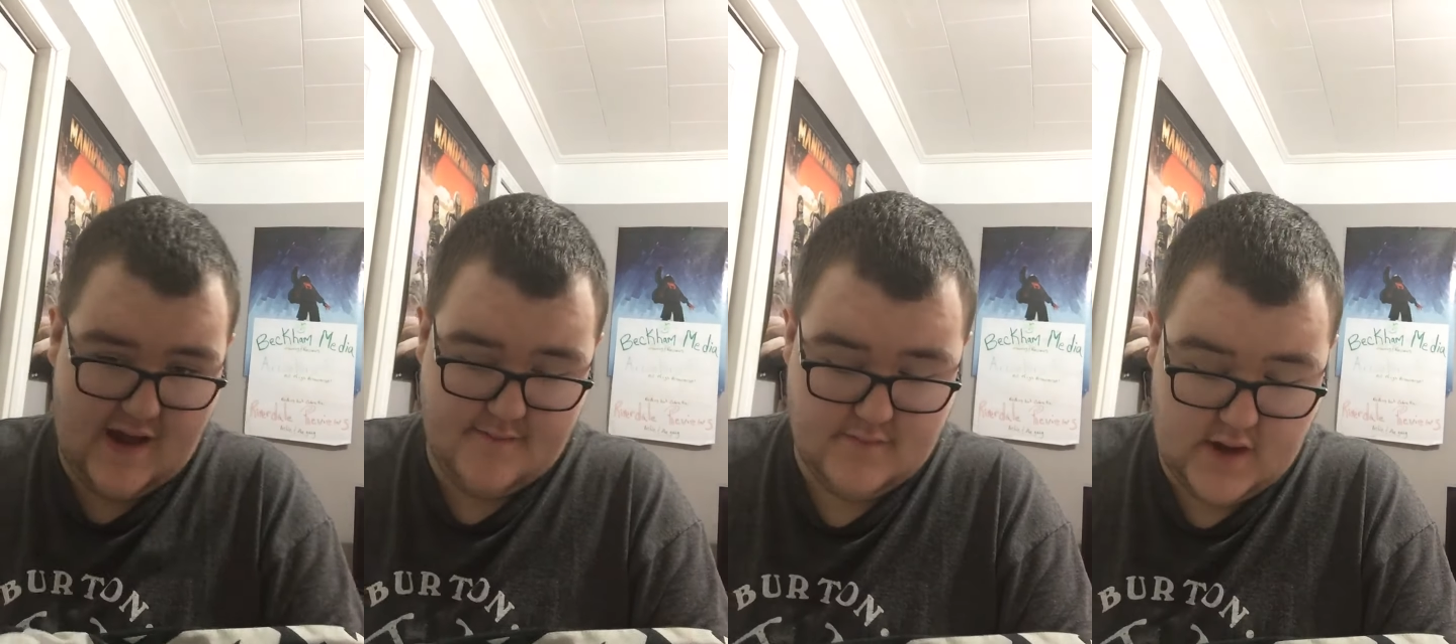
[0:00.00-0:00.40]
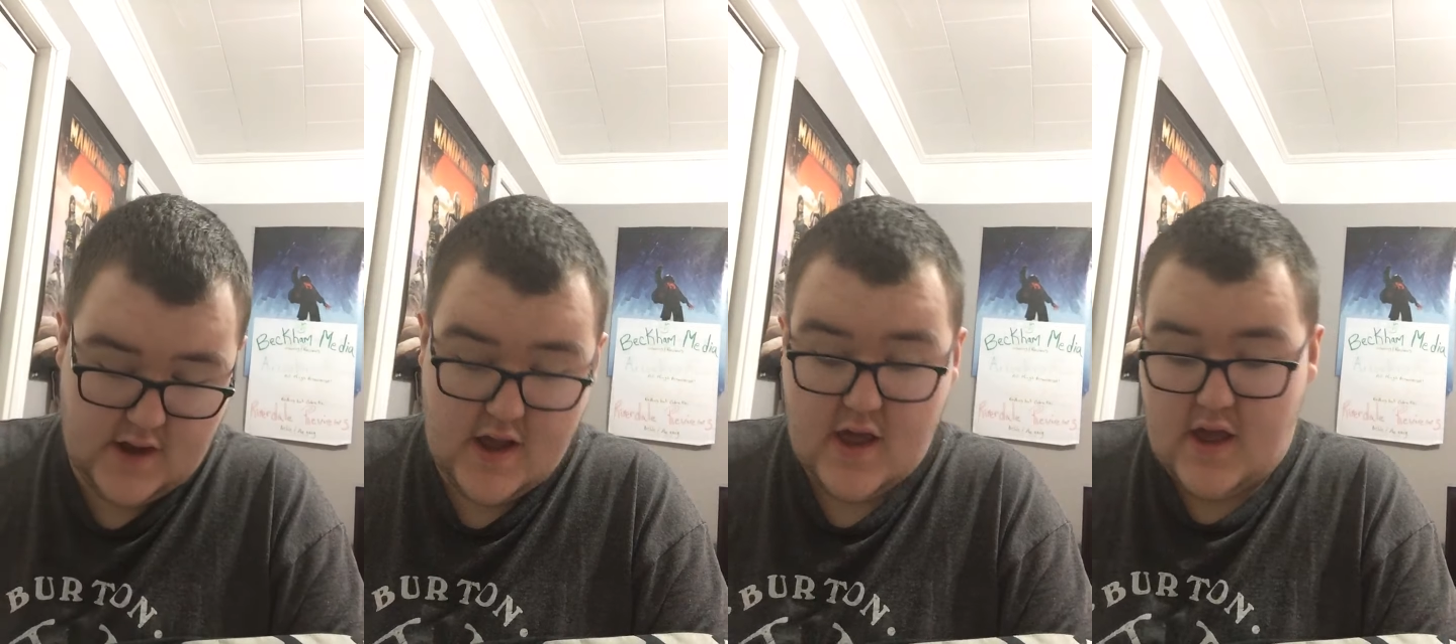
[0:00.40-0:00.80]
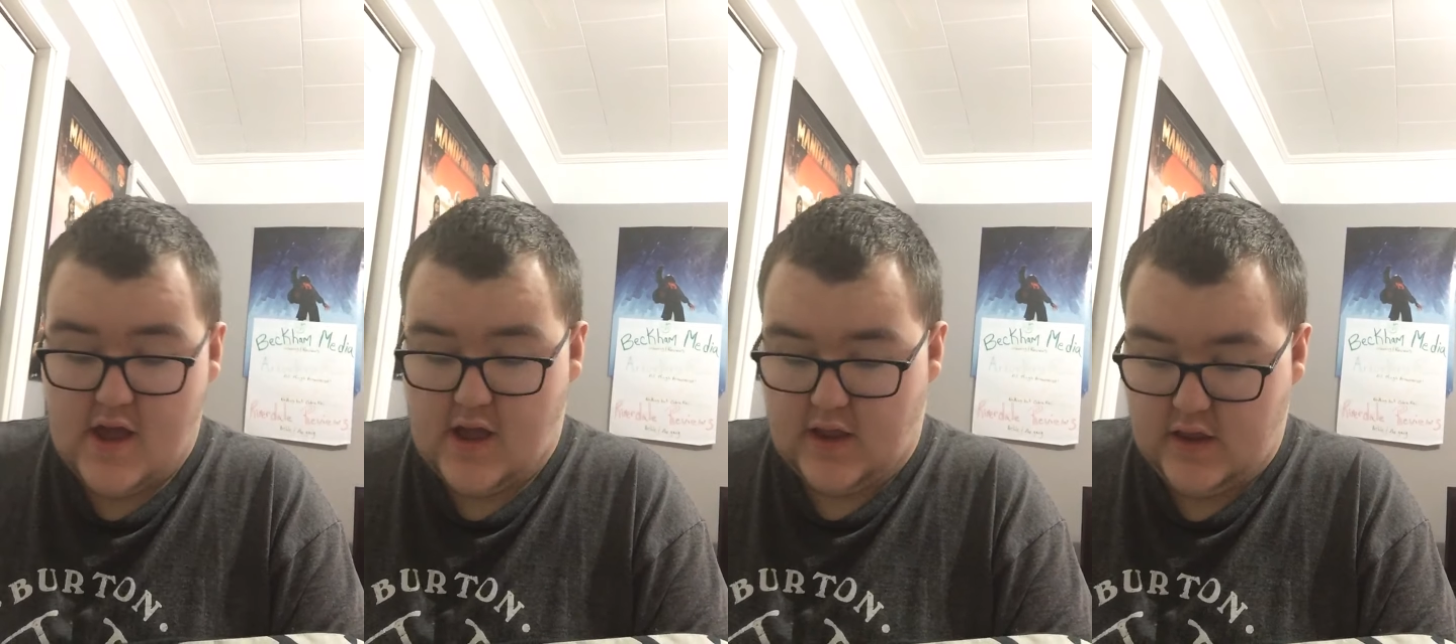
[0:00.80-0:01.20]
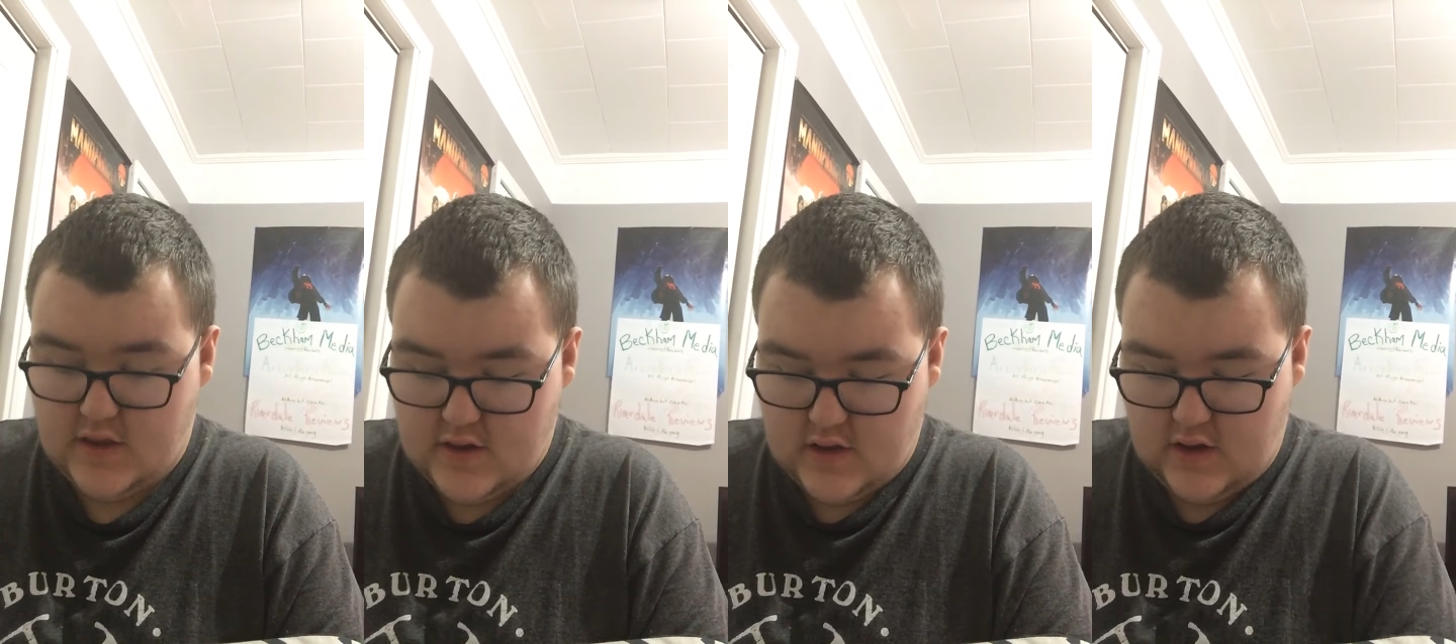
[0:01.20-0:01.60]
Adam Knight. And
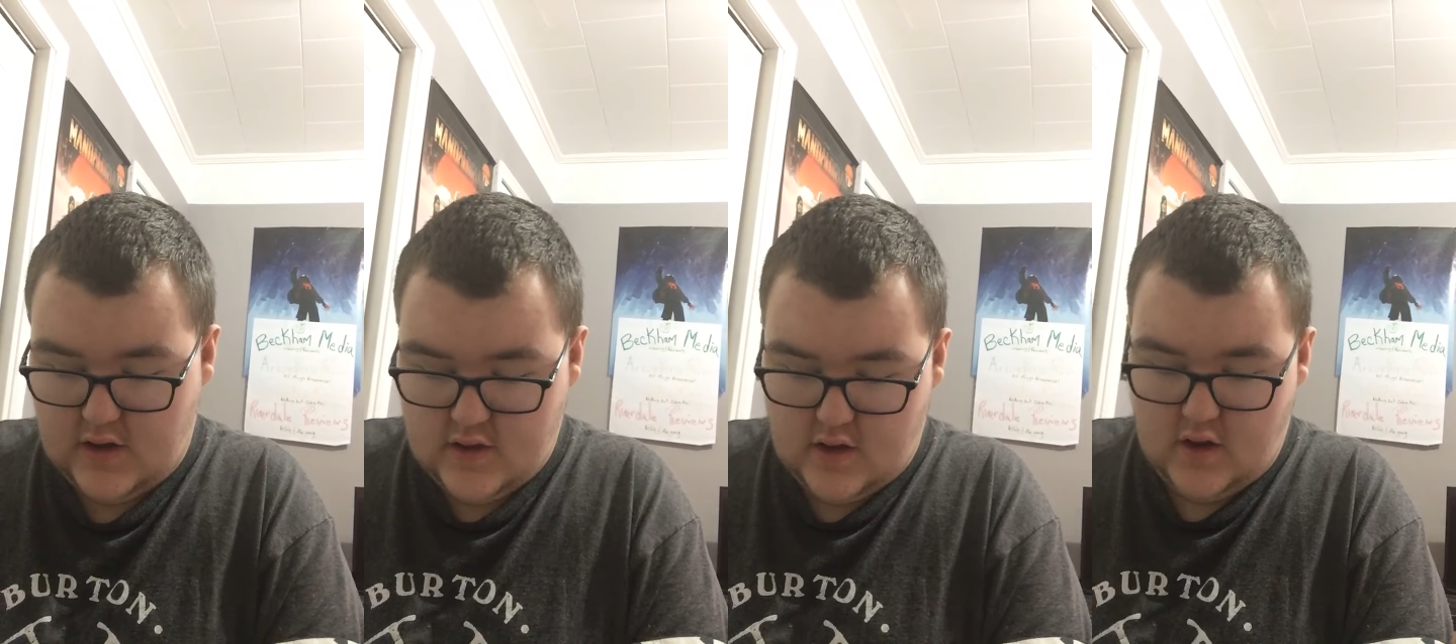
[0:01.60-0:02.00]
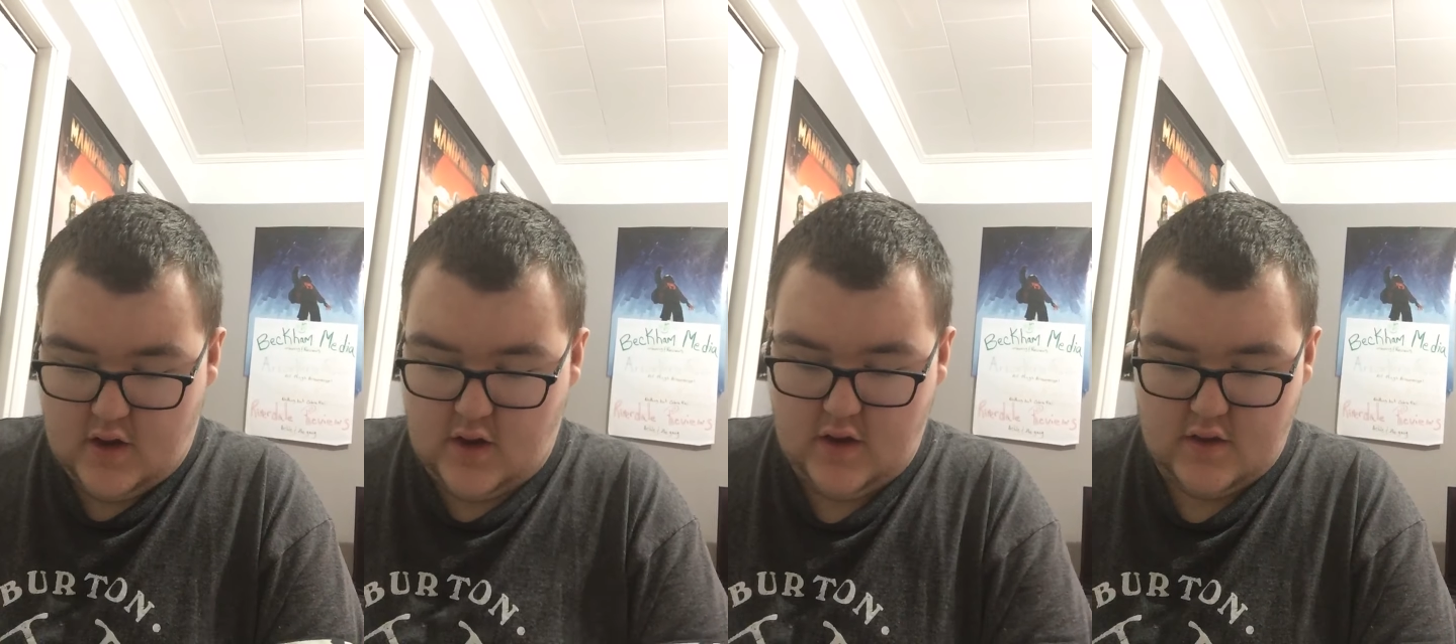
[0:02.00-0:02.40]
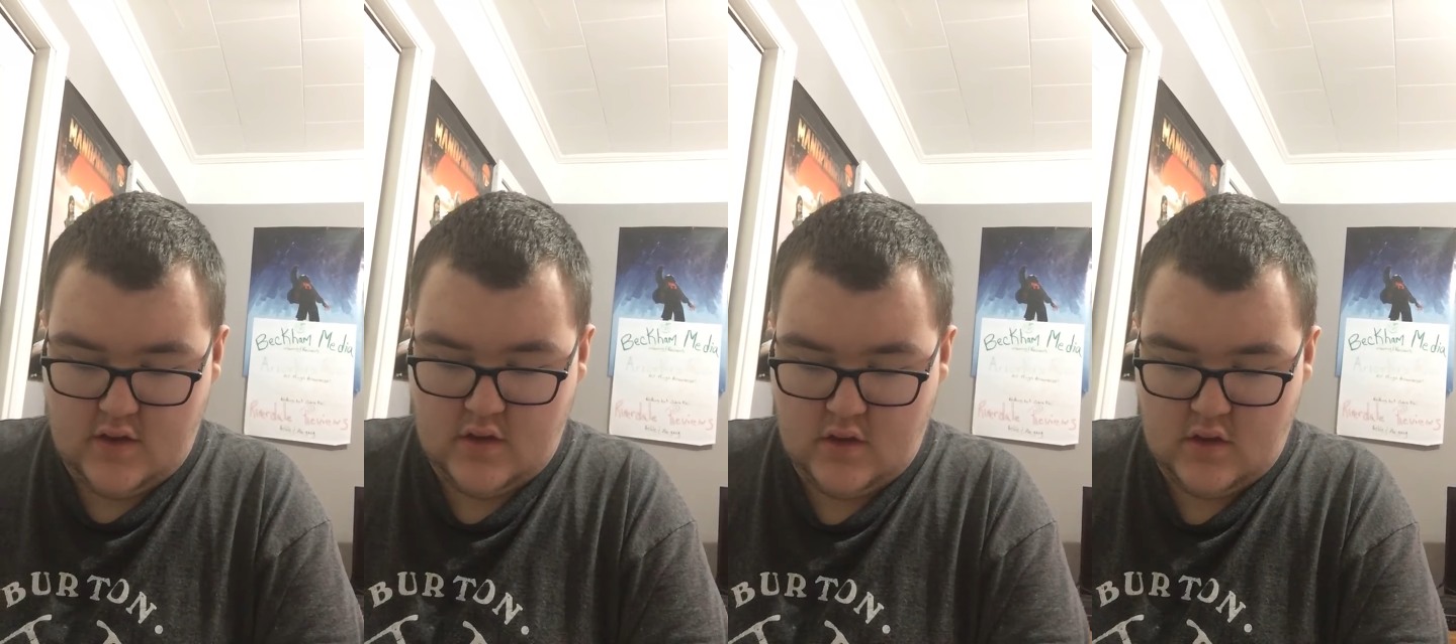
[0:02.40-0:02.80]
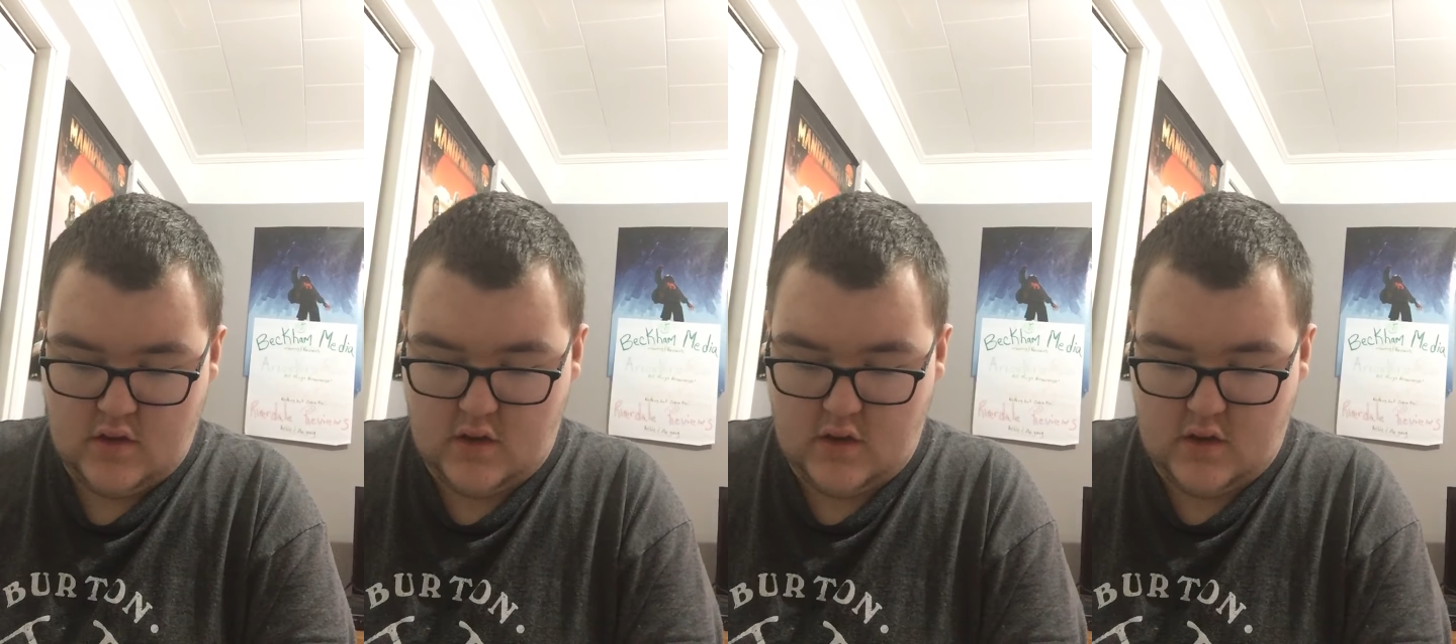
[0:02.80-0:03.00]
he he's like he's